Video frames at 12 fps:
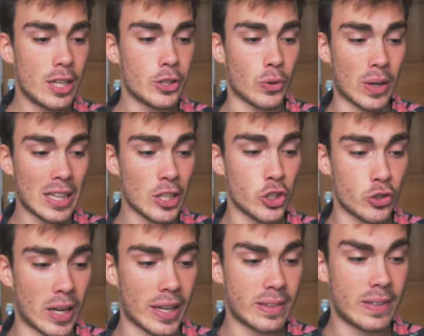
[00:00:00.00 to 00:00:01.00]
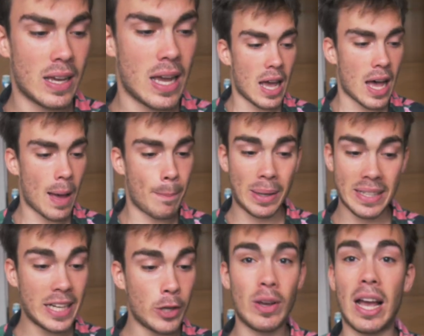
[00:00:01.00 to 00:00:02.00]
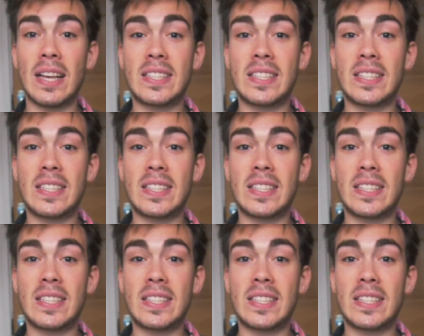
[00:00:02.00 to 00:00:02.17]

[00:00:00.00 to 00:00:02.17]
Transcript: to illustrate. But anyway, I